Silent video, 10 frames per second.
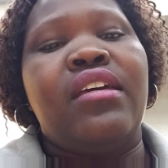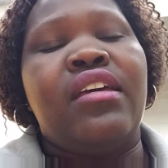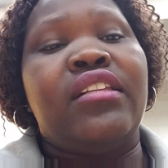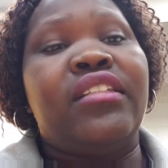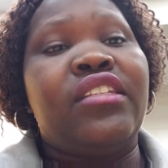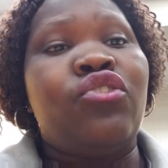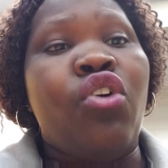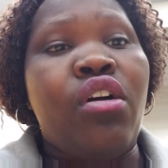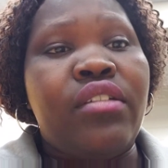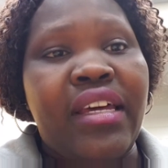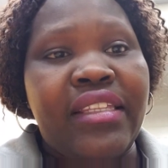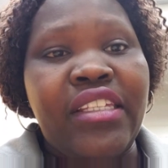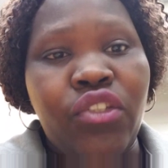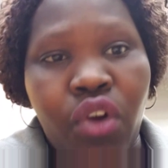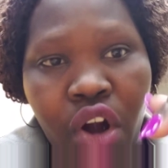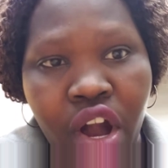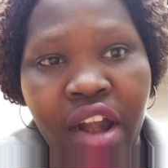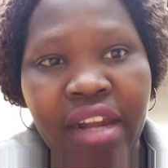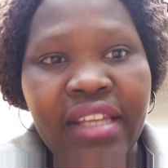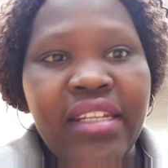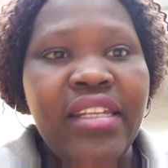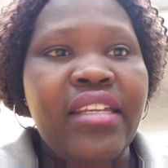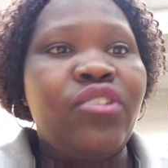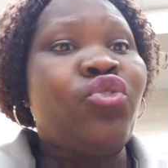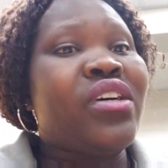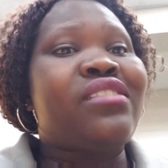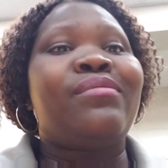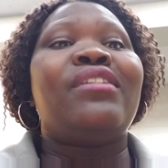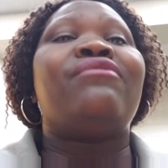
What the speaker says: and you earned it. Trust me,